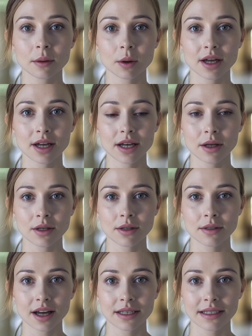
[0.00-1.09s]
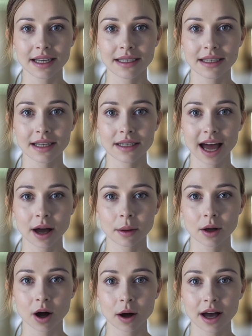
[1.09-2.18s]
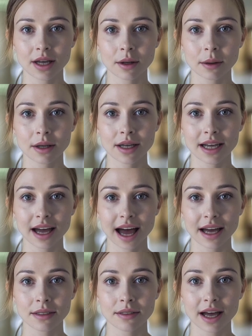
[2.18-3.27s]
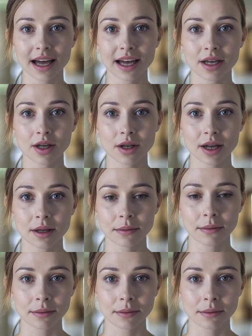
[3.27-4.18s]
which includes venous stasis, hypercoagulability, and vein injury.